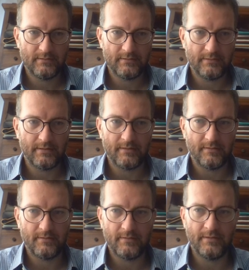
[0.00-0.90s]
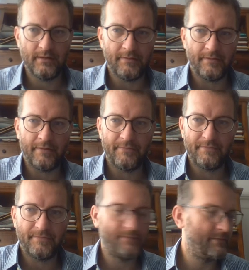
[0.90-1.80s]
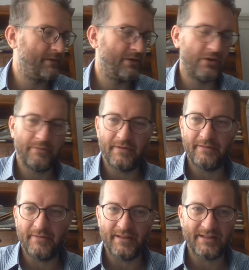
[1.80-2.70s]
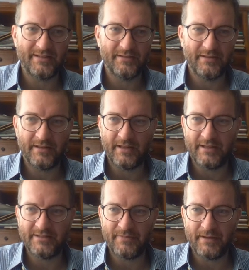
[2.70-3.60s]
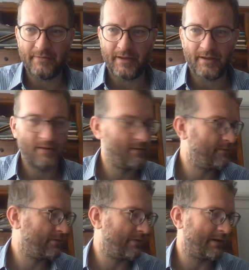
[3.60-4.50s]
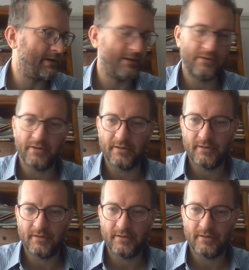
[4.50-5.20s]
Okay. Yeah, you gotta believe me, that is playing back correctly. Good.